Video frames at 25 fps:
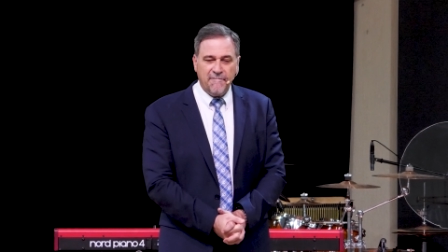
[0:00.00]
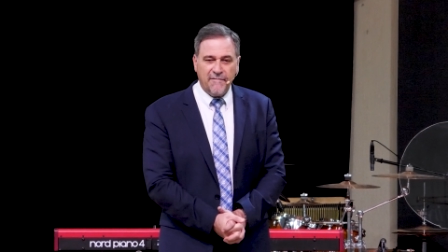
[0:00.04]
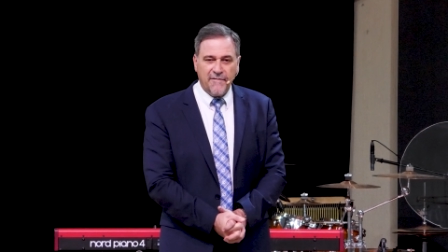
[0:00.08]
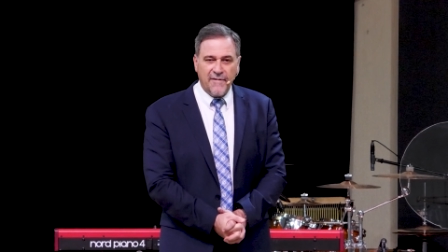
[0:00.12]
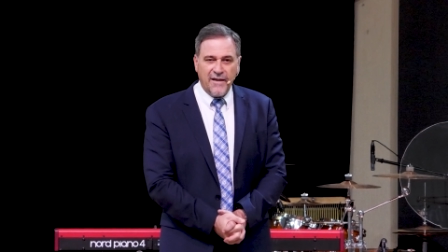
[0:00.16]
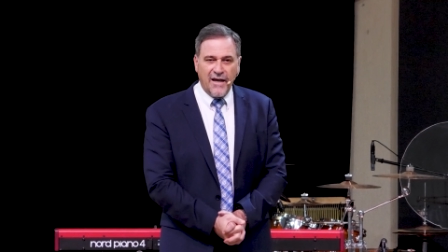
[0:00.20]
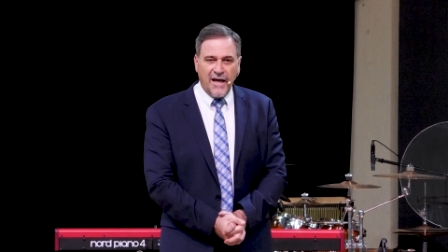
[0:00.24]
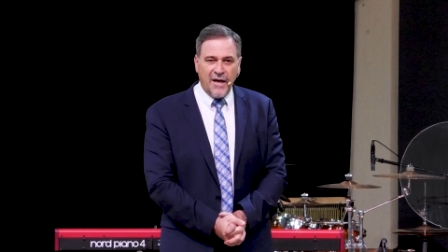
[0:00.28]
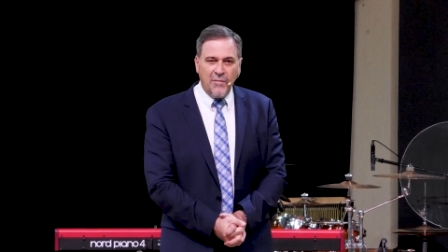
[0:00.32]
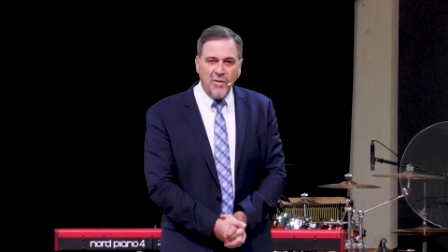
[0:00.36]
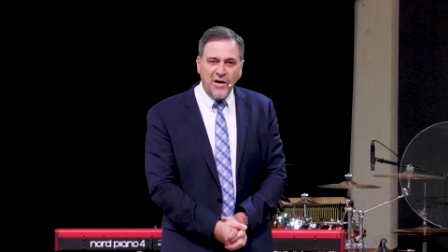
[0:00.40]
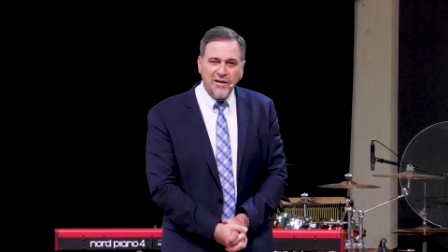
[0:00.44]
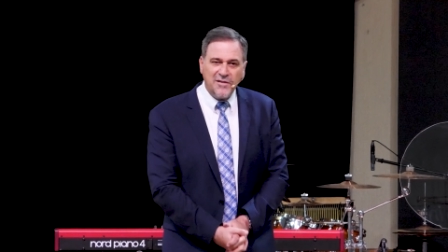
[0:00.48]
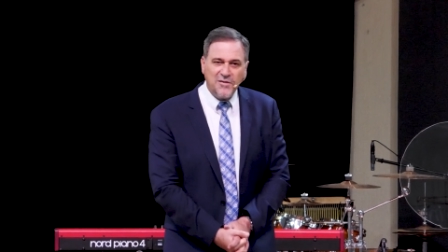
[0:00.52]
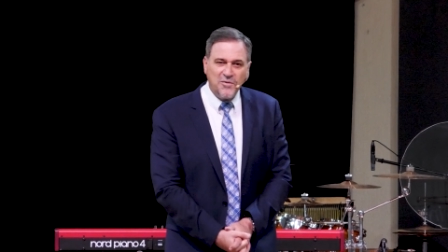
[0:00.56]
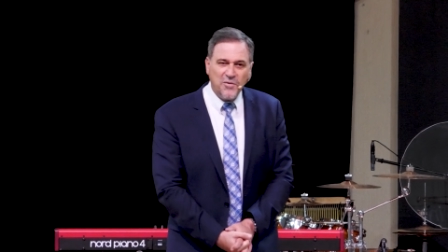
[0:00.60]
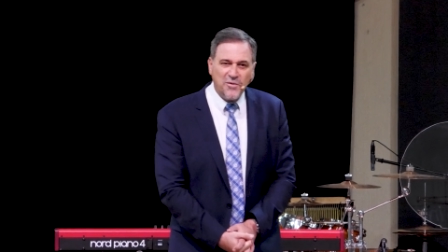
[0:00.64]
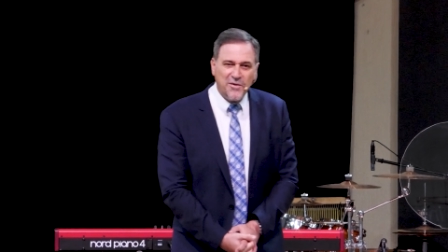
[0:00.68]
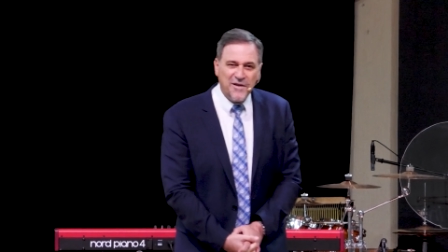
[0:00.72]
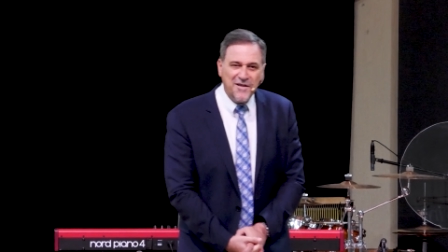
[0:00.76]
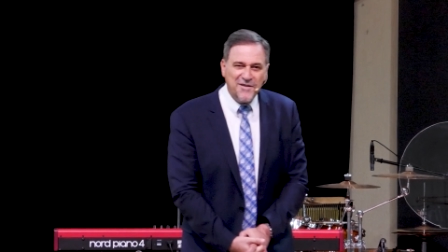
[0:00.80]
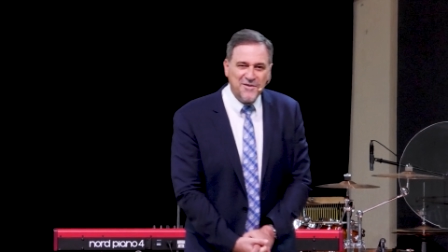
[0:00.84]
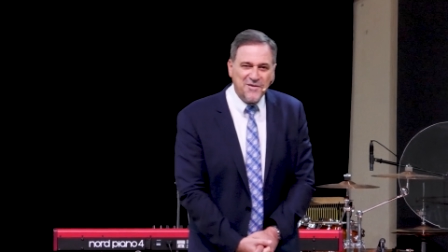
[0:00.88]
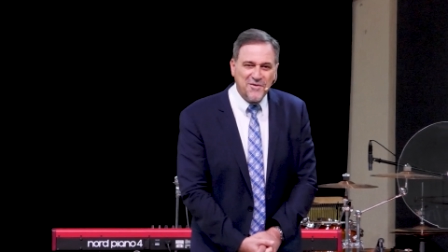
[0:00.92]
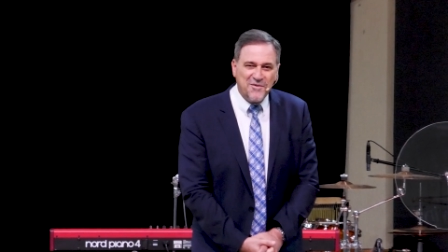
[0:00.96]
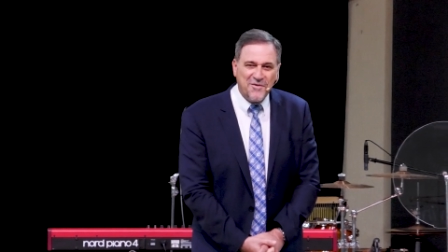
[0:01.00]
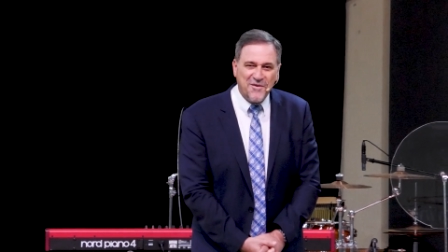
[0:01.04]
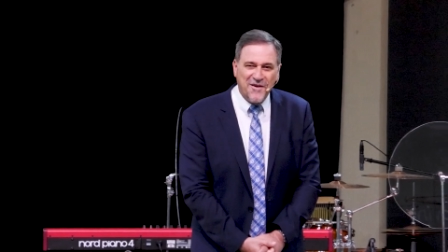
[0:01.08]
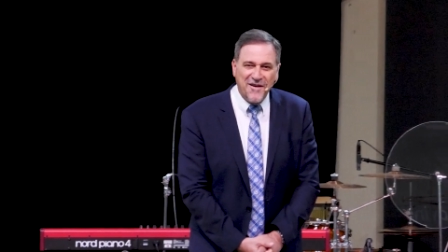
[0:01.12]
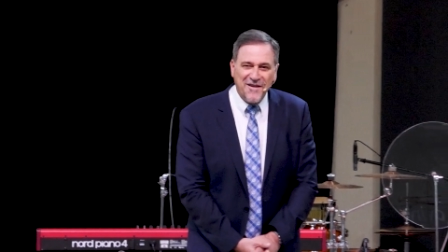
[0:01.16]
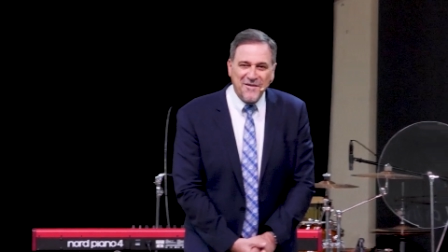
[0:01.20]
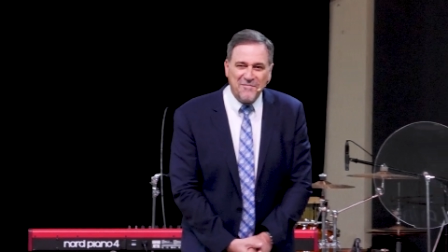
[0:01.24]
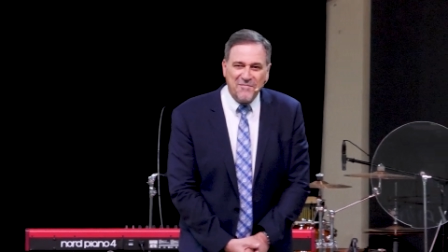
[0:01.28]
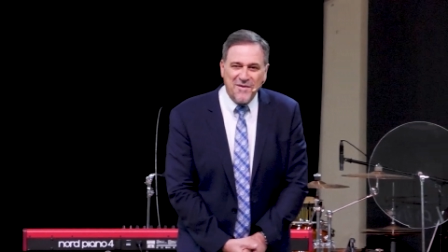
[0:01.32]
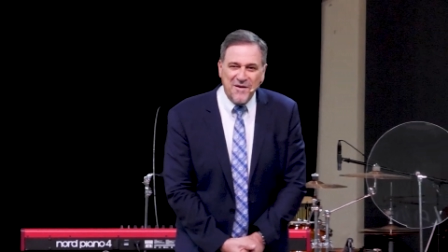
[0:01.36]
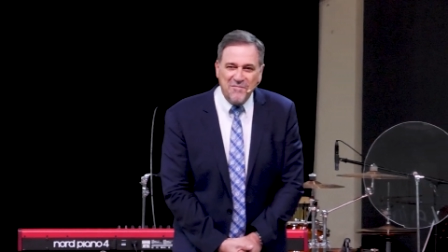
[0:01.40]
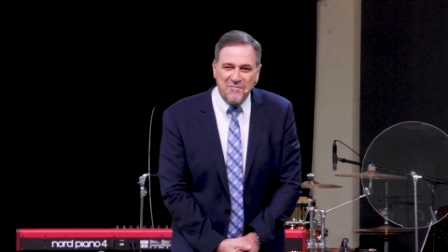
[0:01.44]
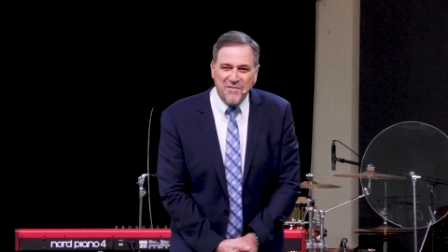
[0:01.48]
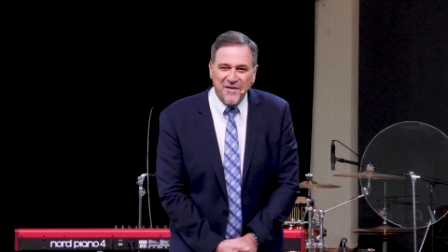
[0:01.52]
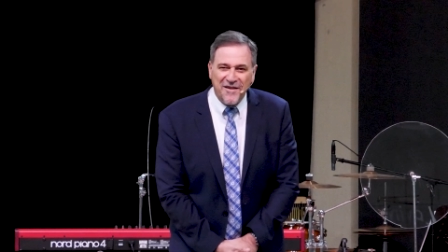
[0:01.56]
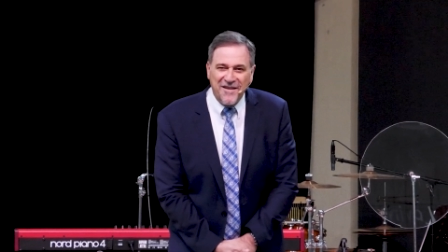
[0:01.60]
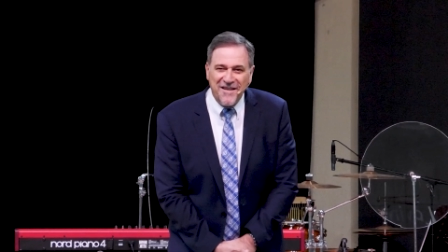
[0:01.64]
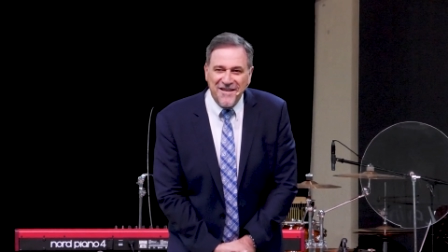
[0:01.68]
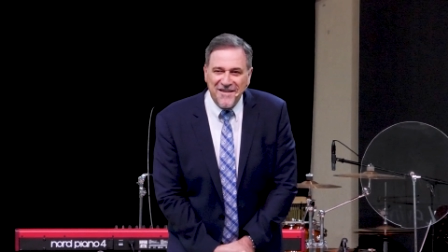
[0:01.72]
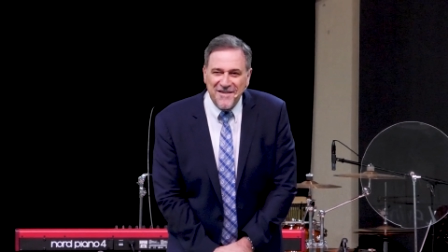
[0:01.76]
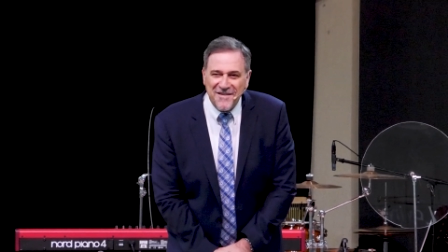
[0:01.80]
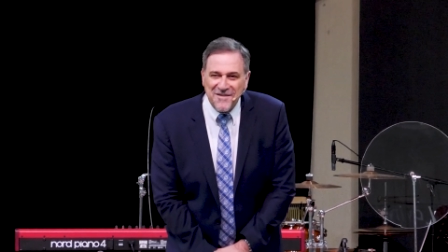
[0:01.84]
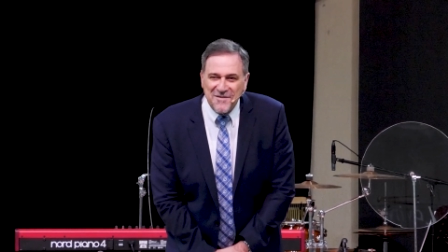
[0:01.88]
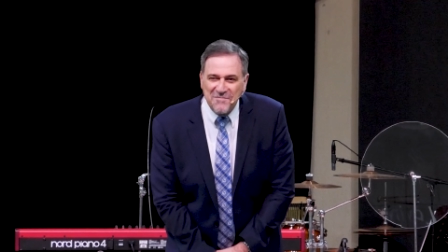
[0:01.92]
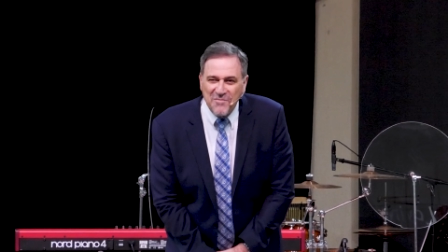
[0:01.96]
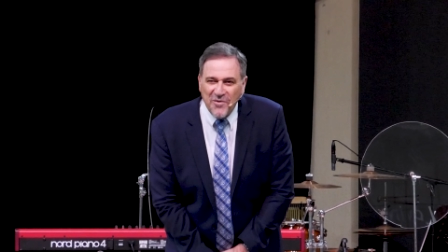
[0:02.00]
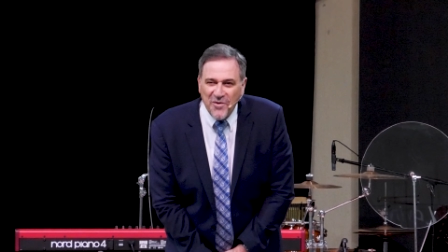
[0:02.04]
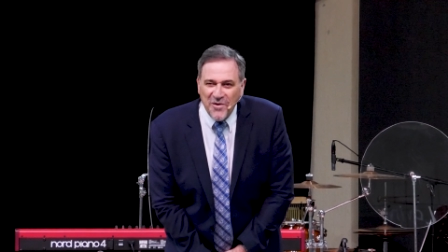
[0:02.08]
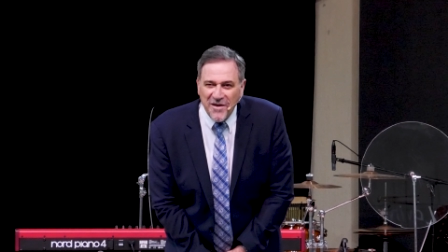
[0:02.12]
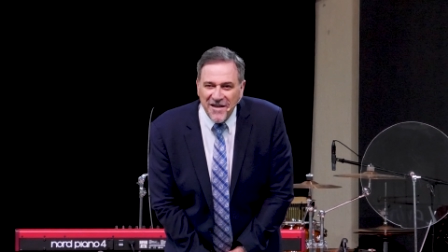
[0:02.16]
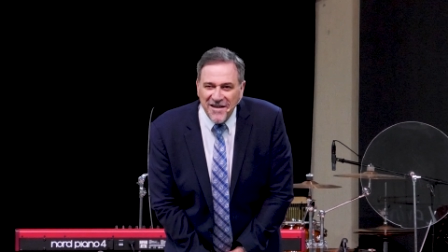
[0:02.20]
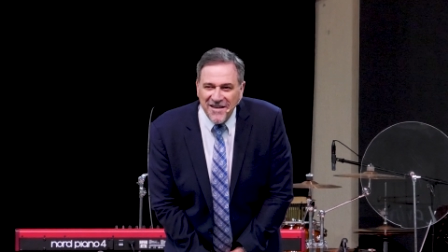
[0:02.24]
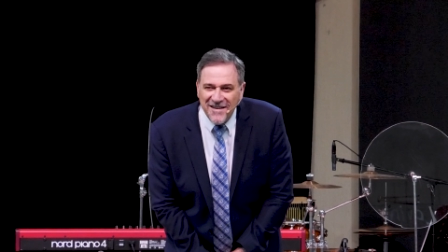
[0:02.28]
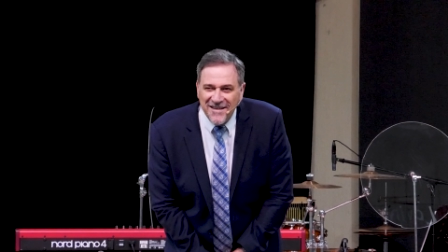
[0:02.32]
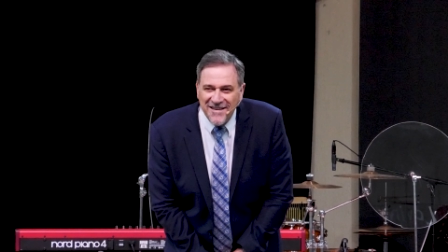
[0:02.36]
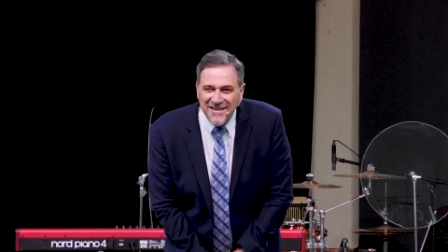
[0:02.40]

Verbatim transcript: Am I talking to the right people here this morning?